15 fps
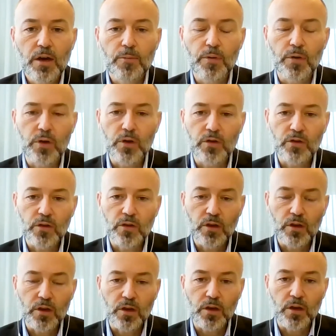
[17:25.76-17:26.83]
because
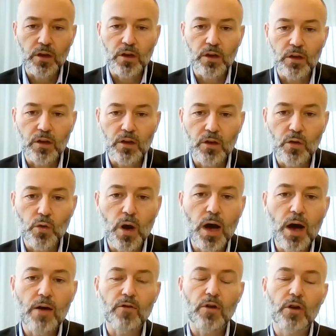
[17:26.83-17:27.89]
you
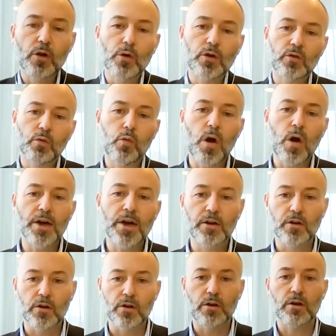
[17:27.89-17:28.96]
have looked
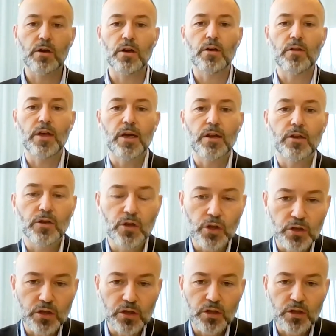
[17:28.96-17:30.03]
wider than
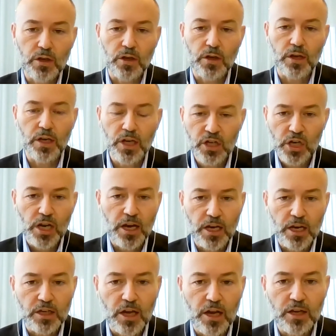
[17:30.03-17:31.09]
just initially.
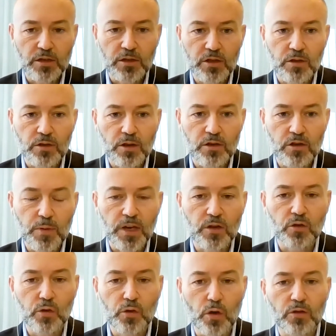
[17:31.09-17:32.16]
I suspect
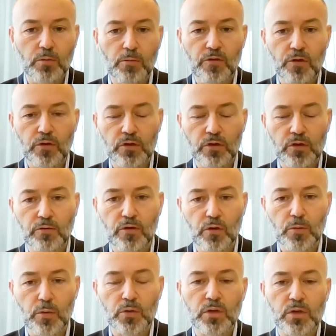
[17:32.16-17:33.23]
you talked first and
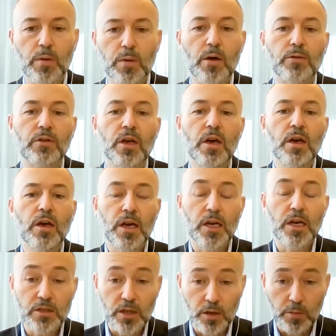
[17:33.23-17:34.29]
foremost about
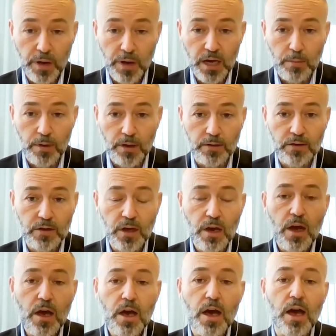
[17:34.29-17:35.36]
instant payments.
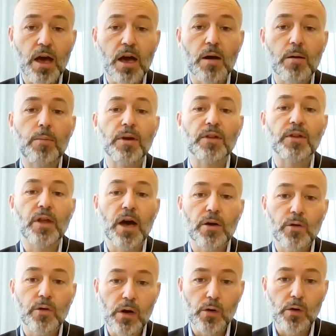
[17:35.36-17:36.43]
But now
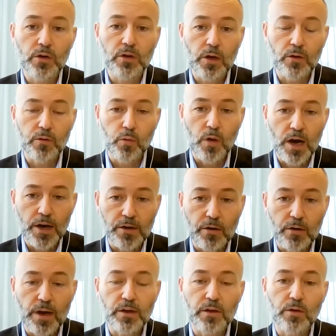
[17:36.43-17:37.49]
you have looked a lot wider,
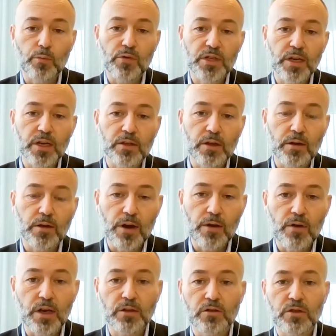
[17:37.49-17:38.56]
and you presented a
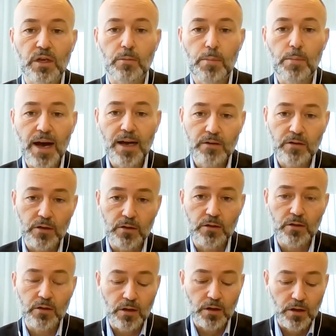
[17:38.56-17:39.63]
very interesting
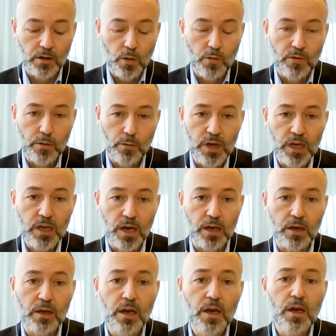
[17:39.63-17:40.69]
patent over the weekend